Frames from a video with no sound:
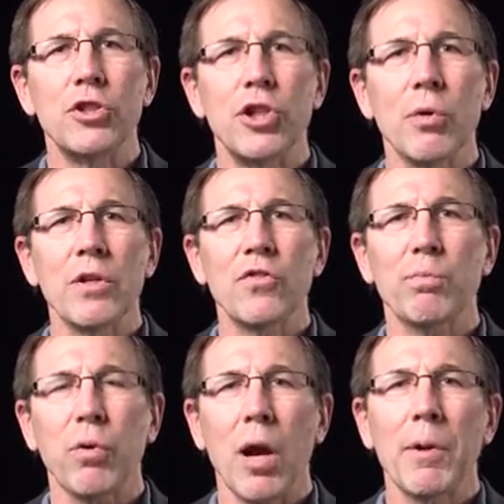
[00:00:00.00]
Geoint's
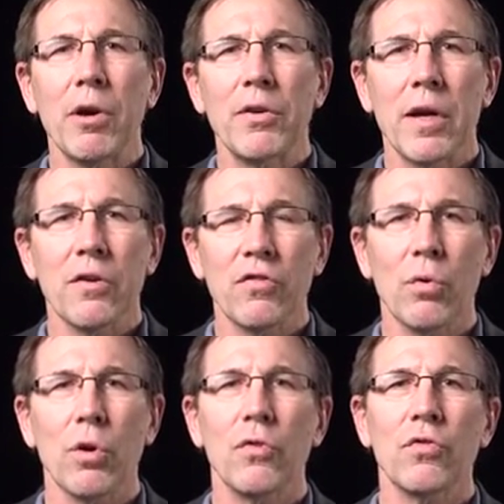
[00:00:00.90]
primary data
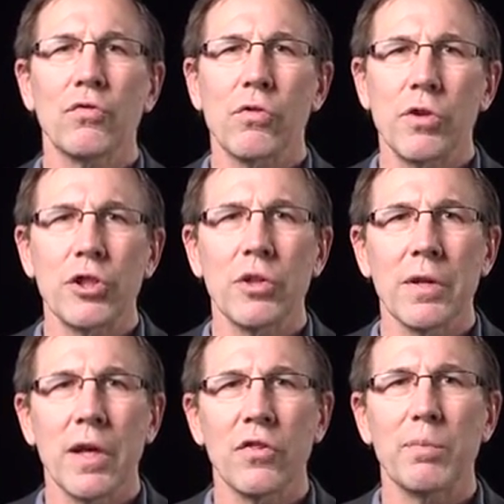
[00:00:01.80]
source
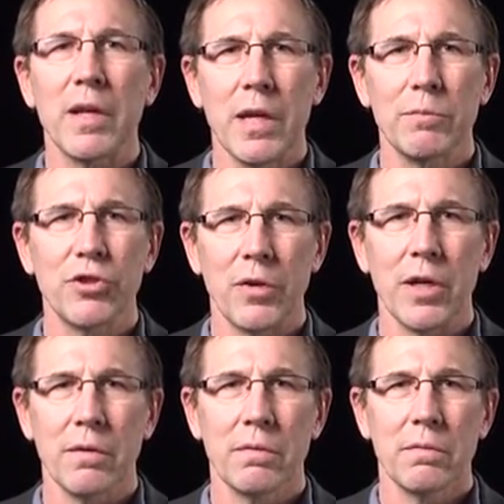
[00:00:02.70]
traditionally has been imagery,